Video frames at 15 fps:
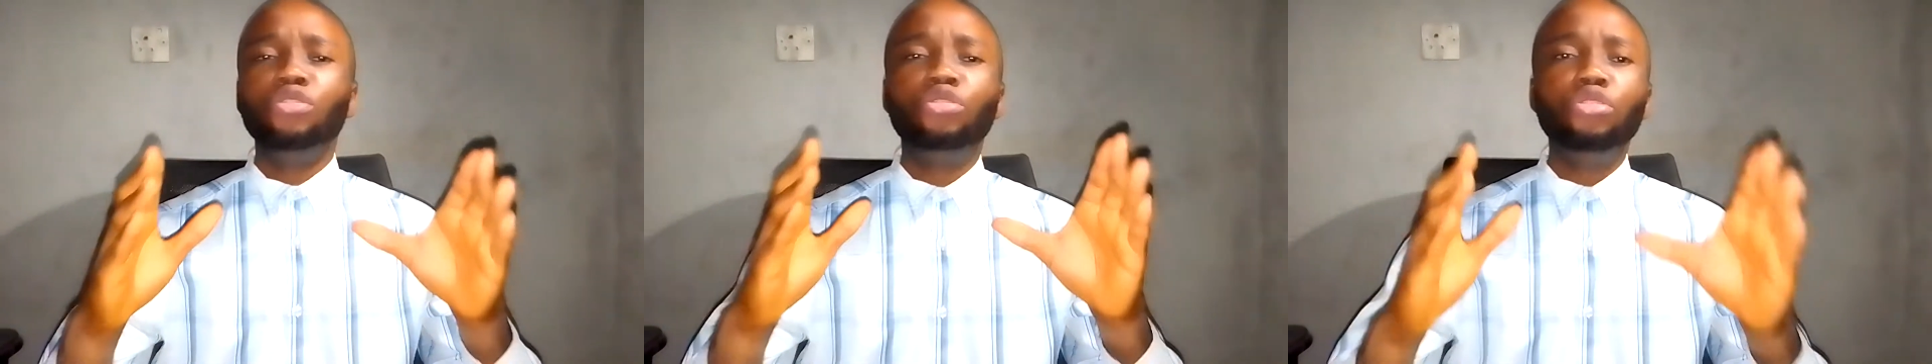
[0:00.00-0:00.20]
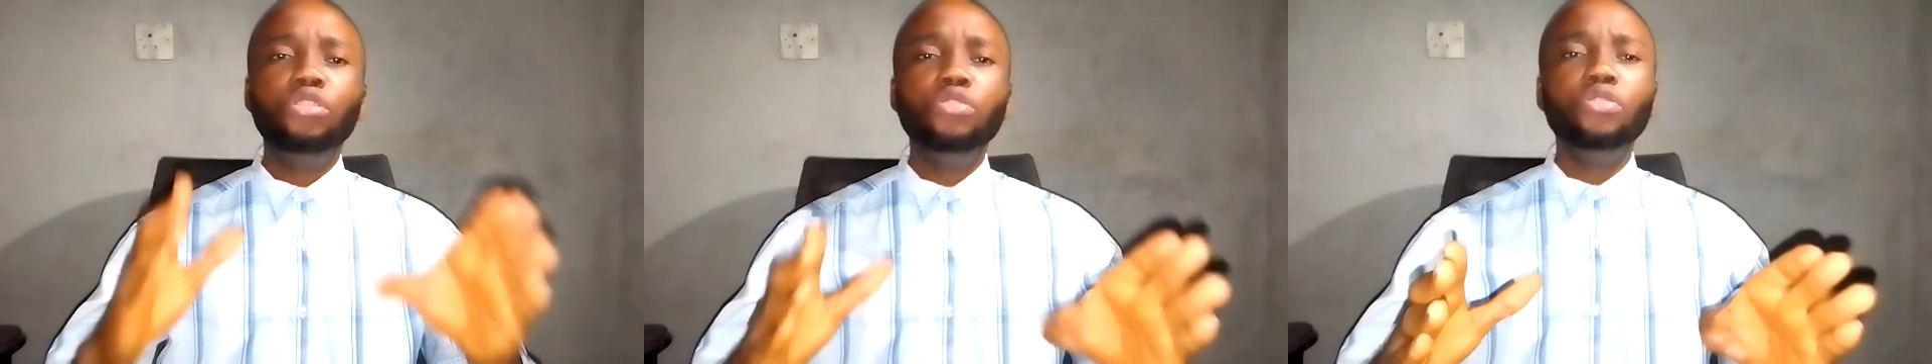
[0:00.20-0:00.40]

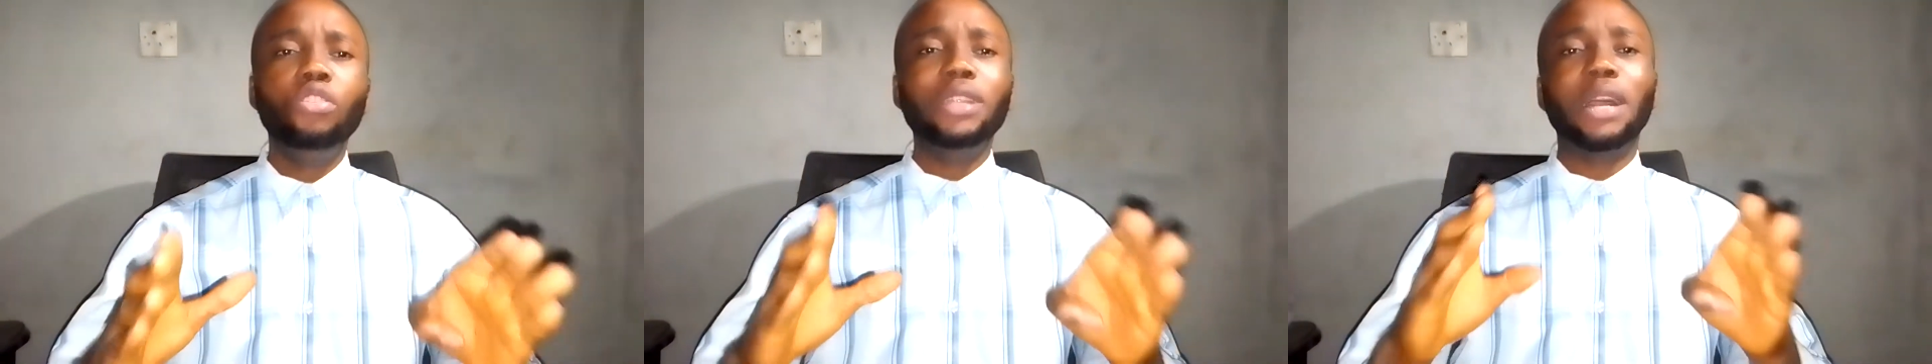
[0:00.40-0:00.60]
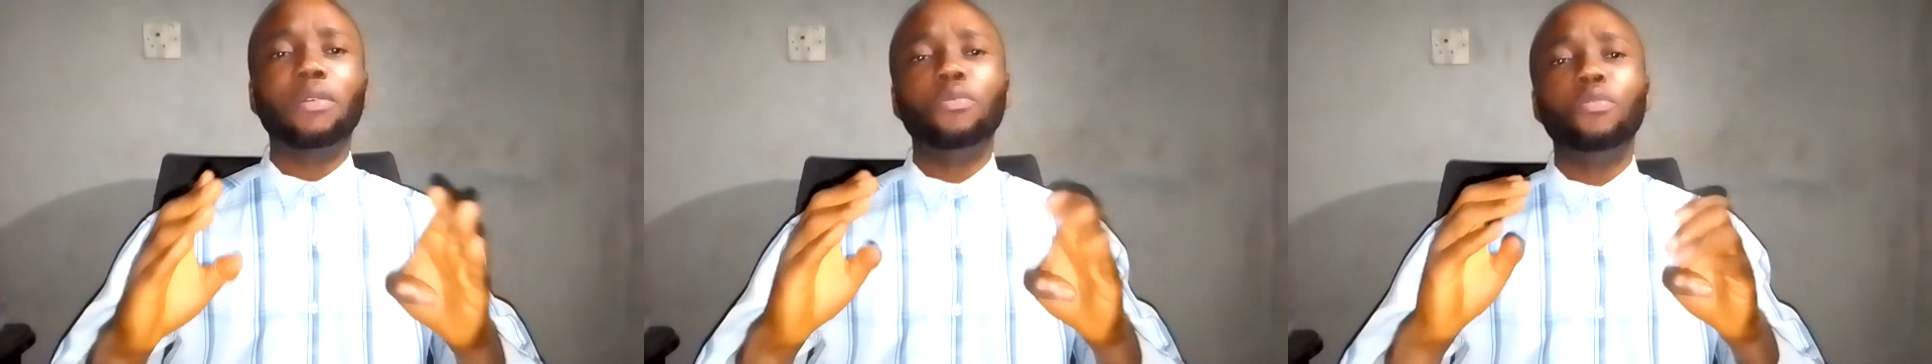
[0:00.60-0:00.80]
Do you
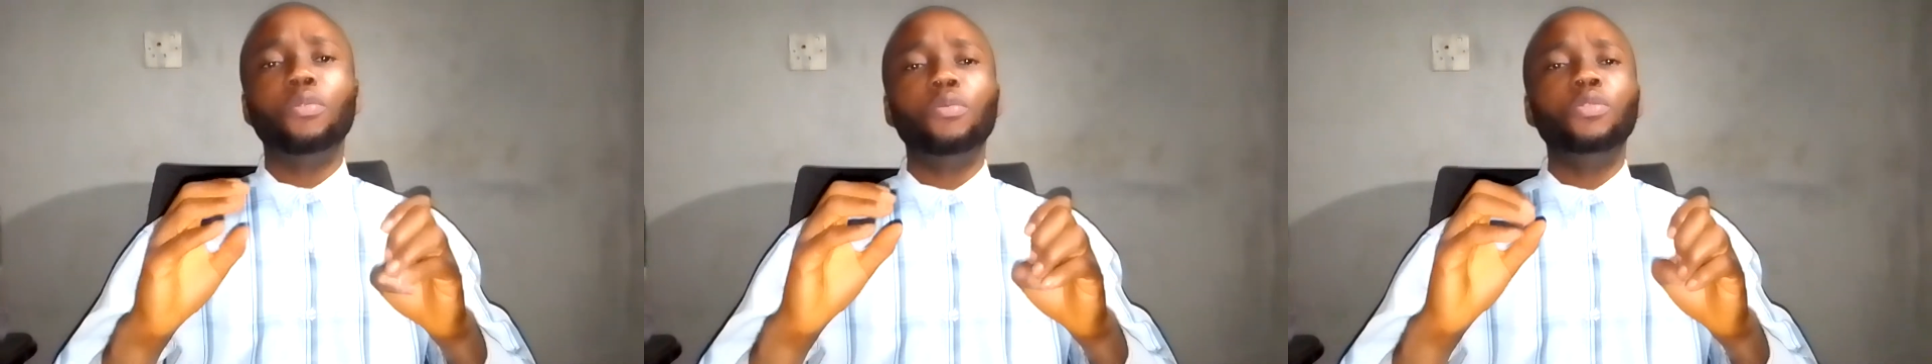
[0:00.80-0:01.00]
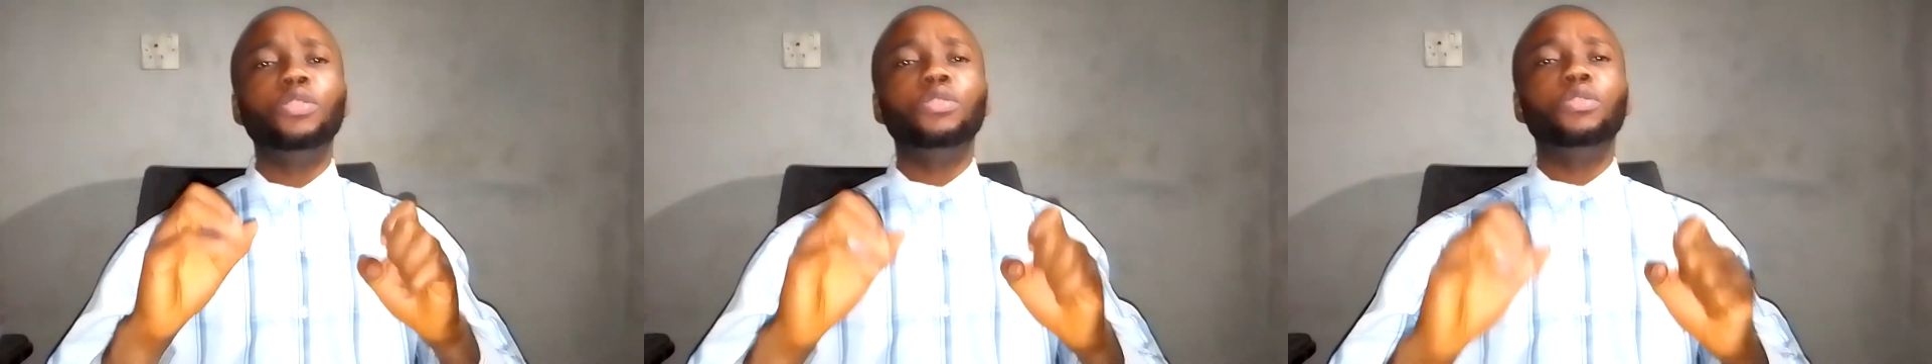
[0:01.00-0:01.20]
know that with
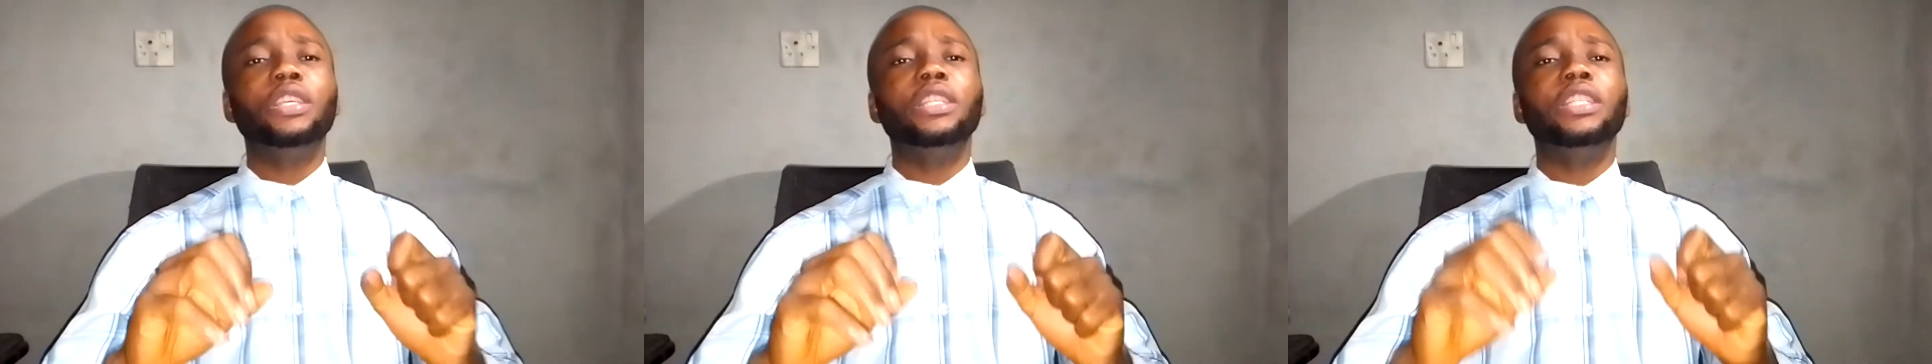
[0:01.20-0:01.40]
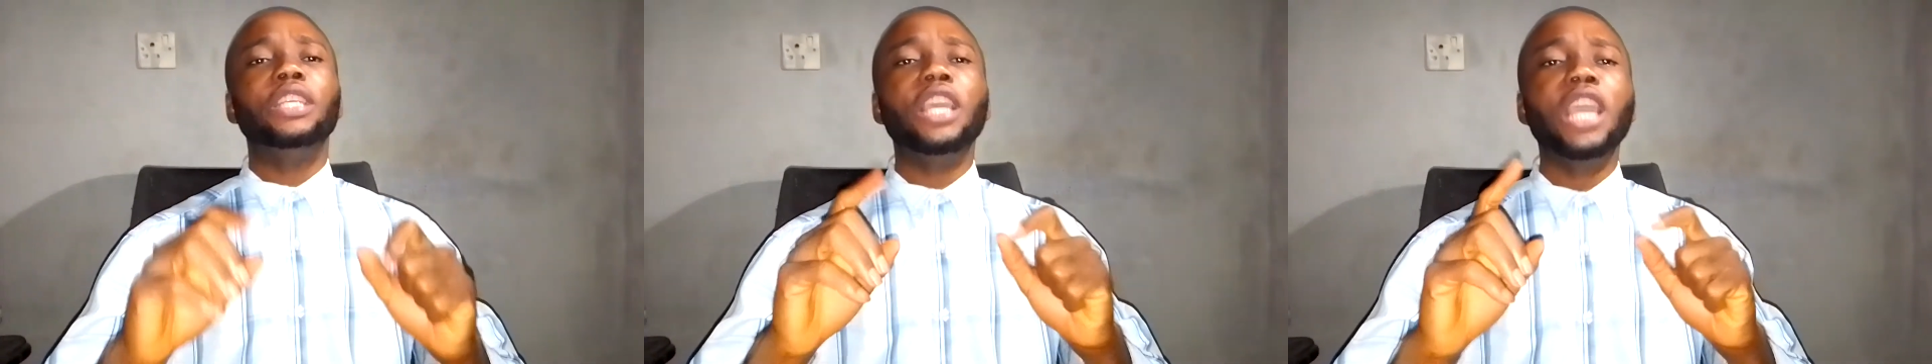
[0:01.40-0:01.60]

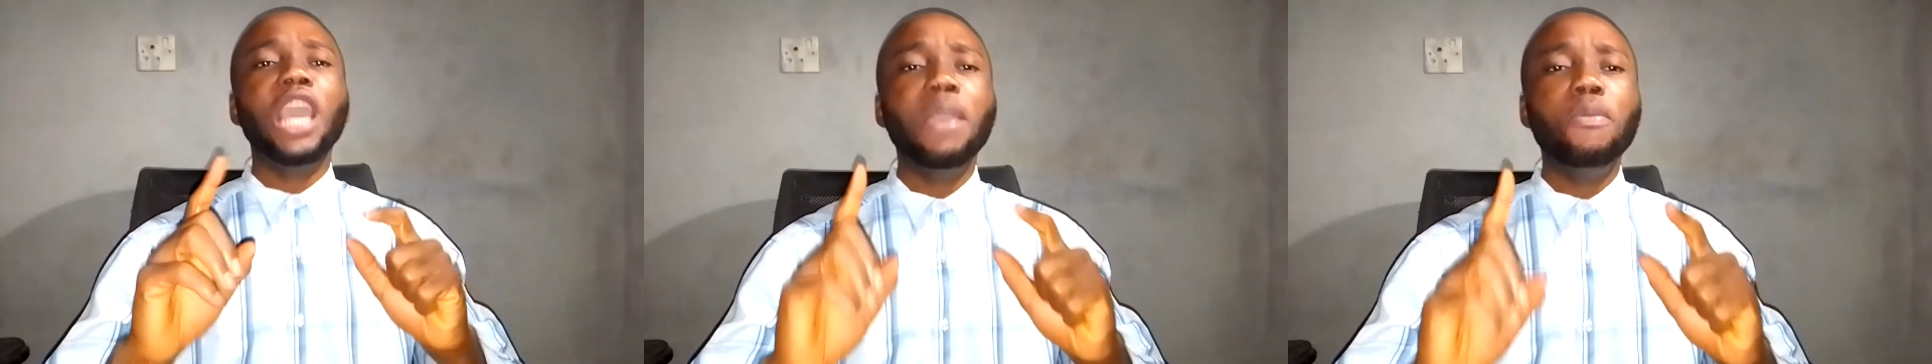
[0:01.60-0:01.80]
the